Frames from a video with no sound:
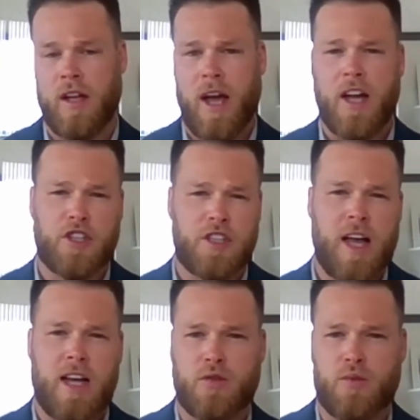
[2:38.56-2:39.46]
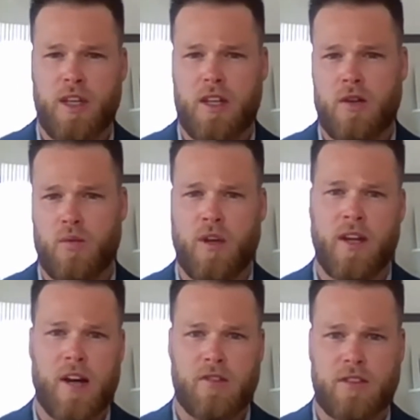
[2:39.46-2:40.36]
And just last week, we
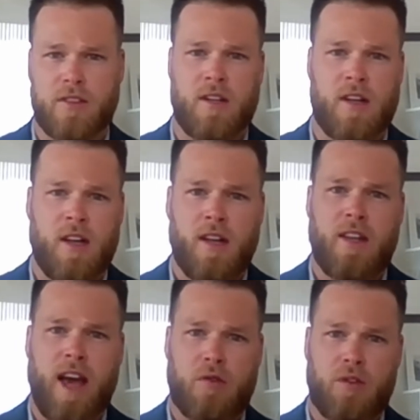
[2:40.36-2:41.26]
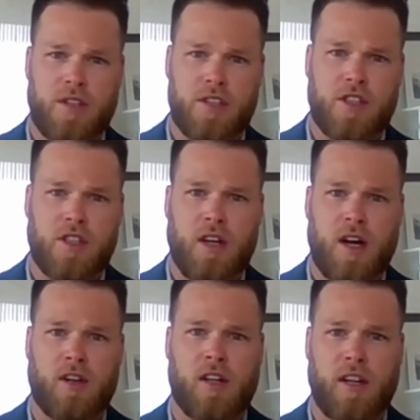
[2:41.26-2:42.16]
announced the acquisition
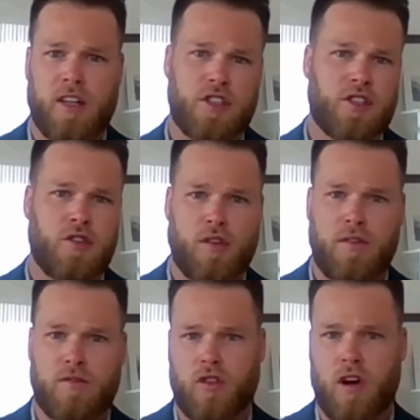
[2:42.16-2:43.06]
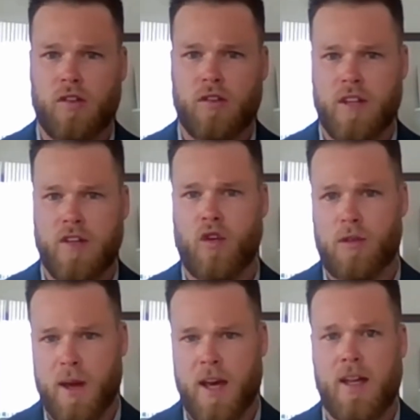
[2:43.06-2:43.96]
of a clinic just north of Toronto in
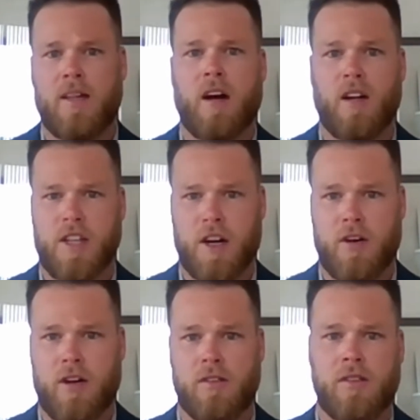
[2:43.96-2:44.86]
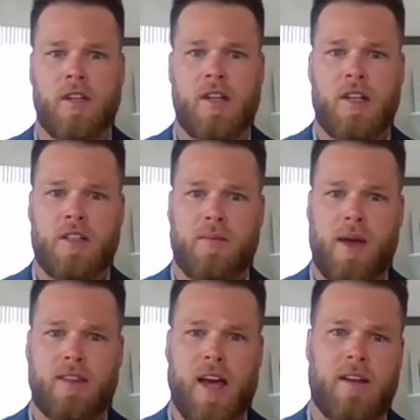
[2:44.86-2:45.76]
North Bay, Ontario, to
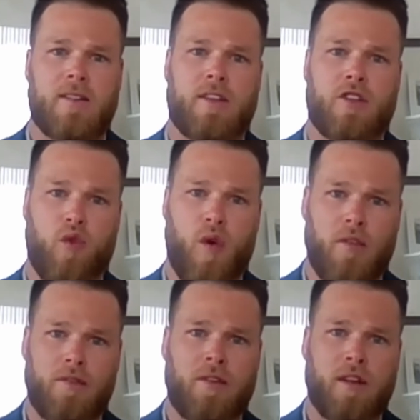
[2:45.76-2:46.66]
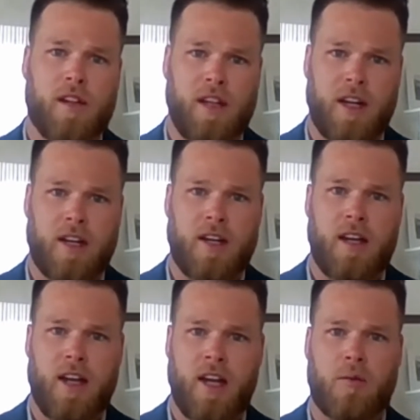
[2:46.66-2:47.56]
make that the 12th clinic
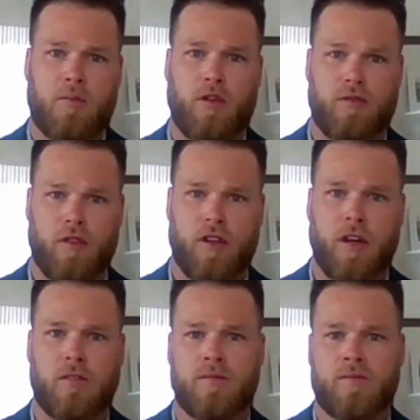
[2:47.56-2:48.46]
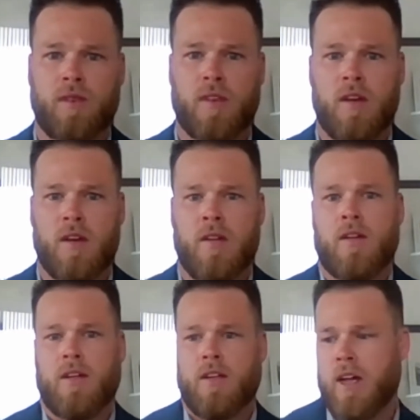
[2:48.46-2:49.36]
in our portfolio.
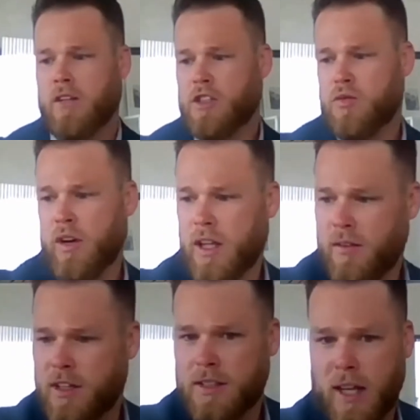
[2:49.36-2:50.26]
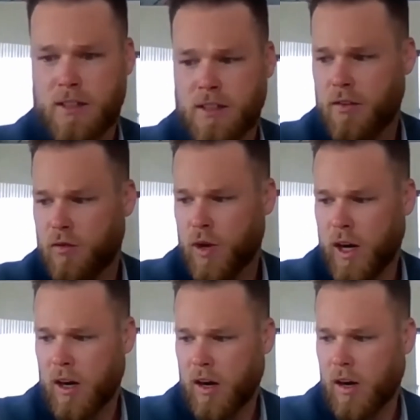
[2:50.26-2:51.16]
Now, I just want to give you a sense of
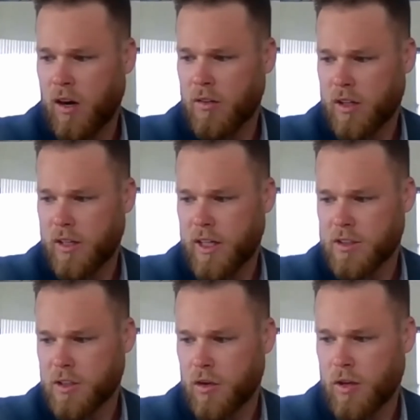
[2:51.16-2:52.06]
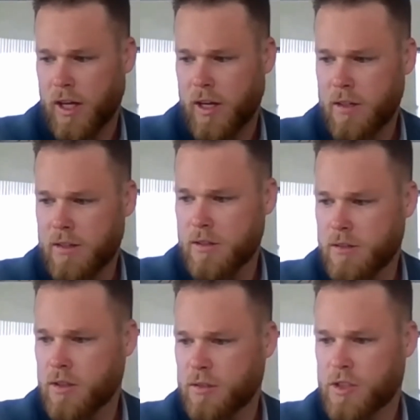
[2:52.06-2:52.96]
where all the clinics are located.
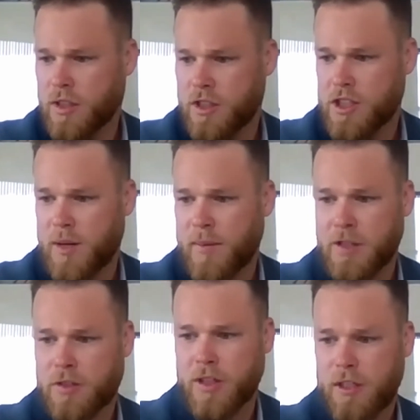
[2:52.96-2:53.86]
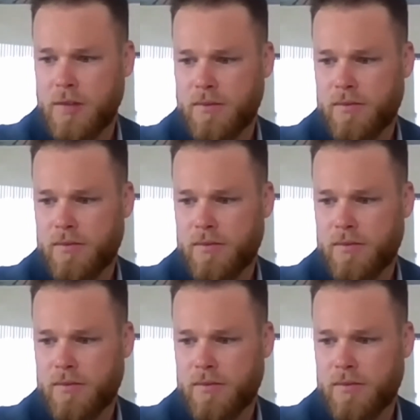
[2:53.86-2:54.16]
So I'm just going to share my screen.